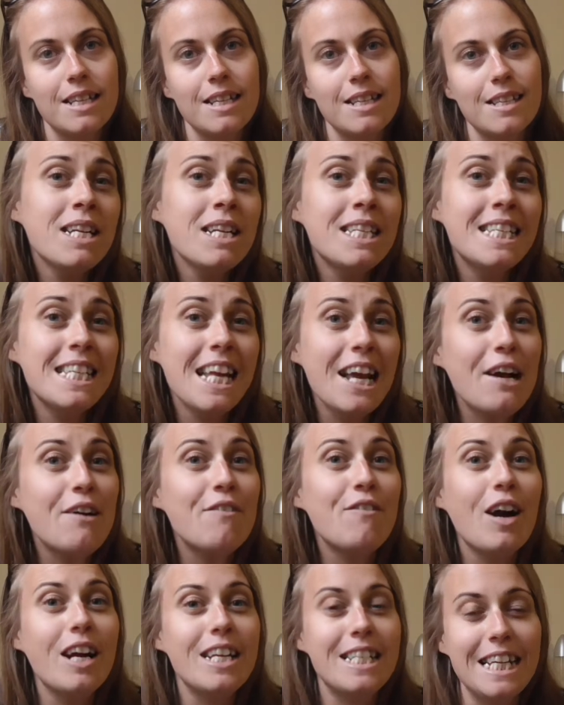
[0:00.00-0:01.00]
A
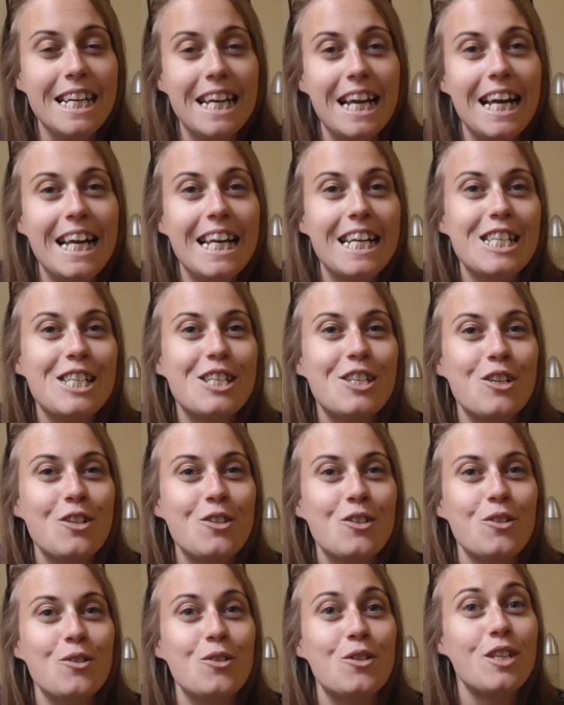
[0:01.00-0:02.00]
6th idea is to
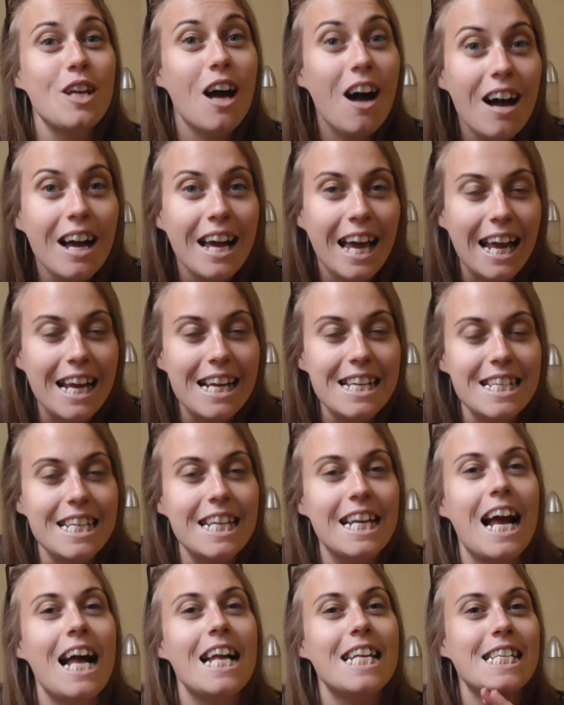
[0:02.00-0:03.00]
do
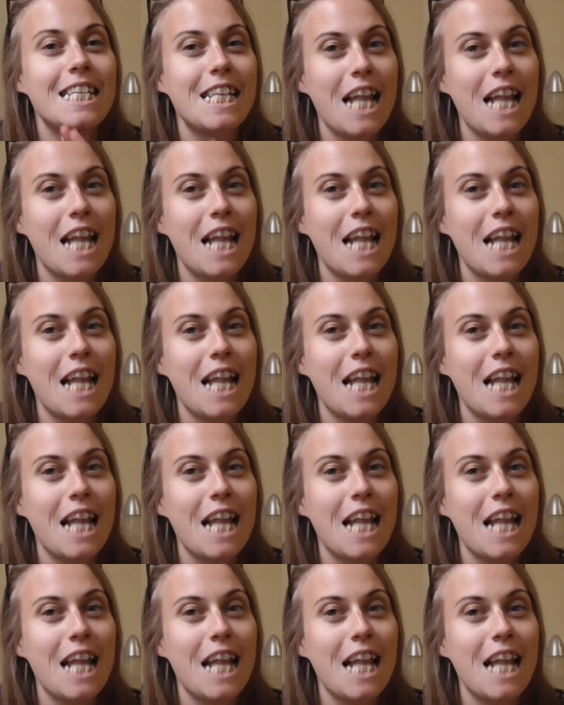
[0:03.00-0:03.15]
stargazing